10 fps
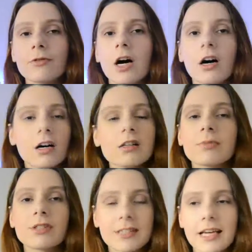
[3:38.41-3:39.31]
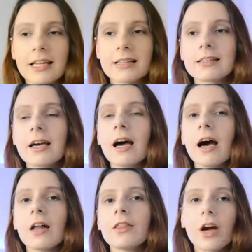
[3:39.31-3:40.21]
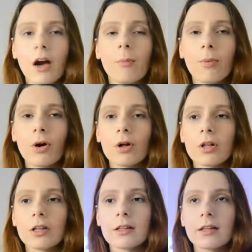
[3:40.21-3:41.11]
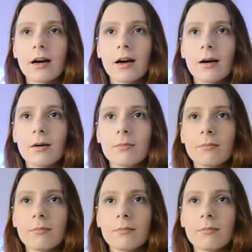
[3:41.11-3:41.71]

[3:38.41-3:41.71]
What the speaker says: 100% the couple, the